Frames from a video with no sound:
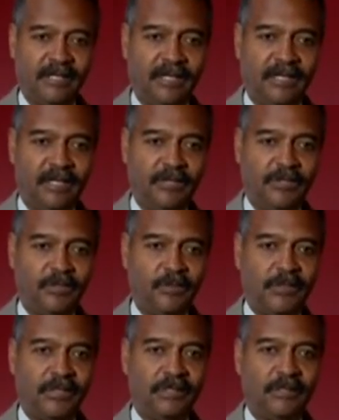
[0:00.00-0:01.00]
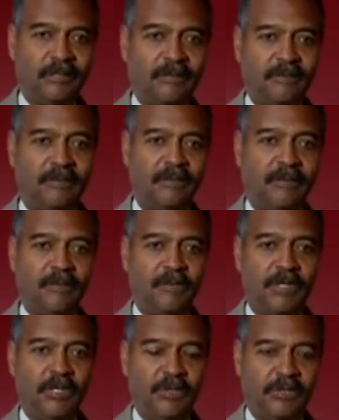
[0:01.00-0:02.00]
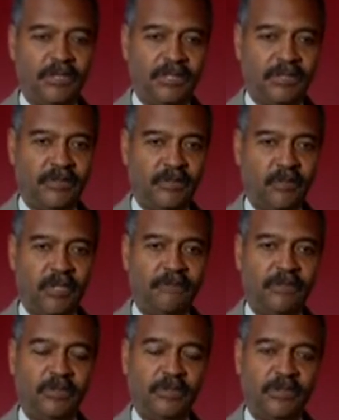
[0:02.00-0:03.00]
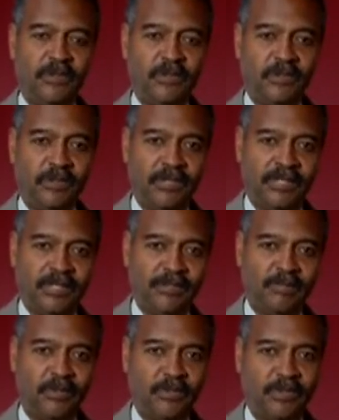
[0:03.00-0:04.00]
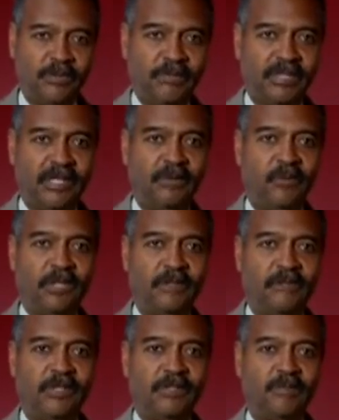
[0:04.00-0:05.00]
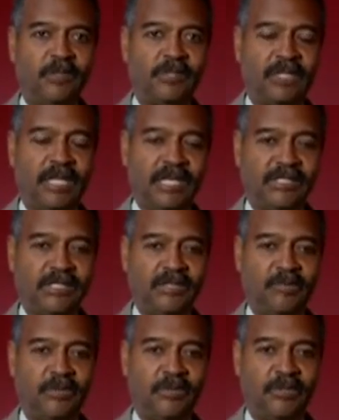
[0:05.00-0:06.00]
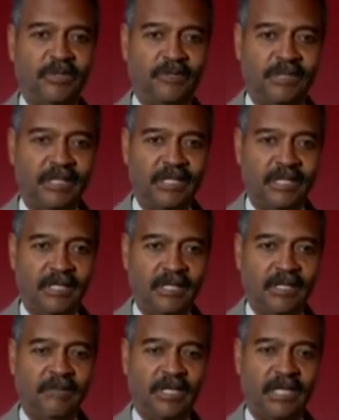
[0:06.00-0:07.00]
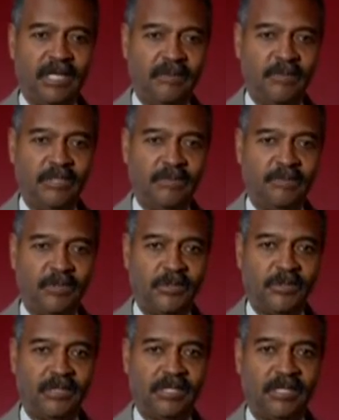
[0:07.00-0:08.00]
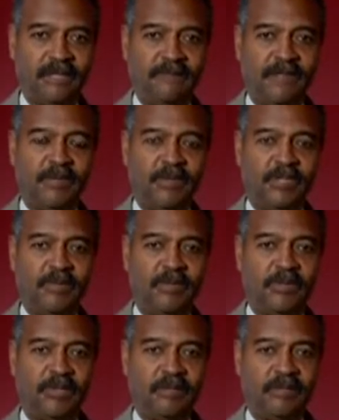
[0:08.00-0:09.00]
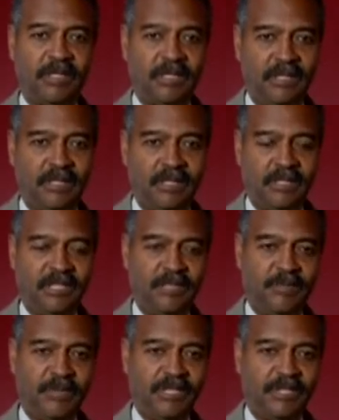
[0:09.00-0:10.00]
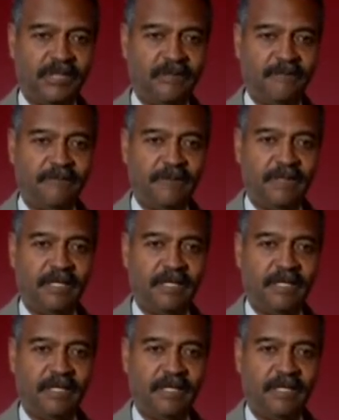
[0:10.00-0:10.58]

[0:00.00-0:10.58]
Uh, this was Hughes's, one of Hughes's earliest poems and one of his most lasting poems and became his most uh, famous poem. It speaks of,